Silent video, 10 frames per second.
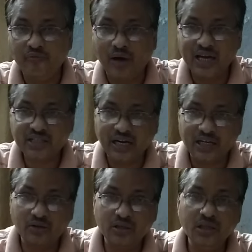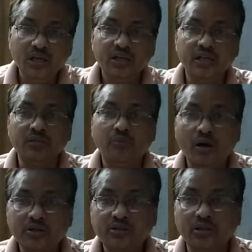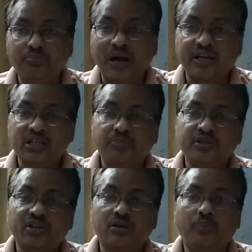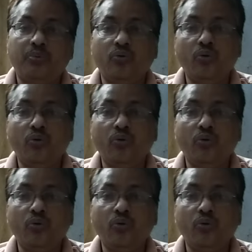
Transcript: First category involves the participation of